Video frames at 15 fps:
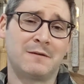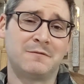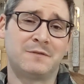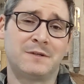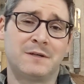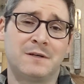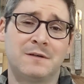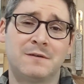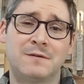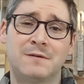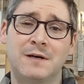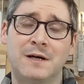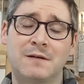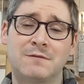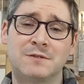
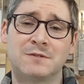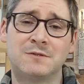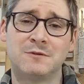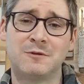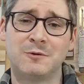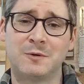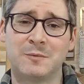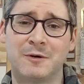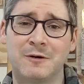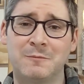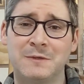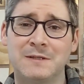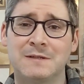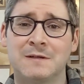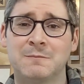of a studio
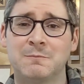apartment.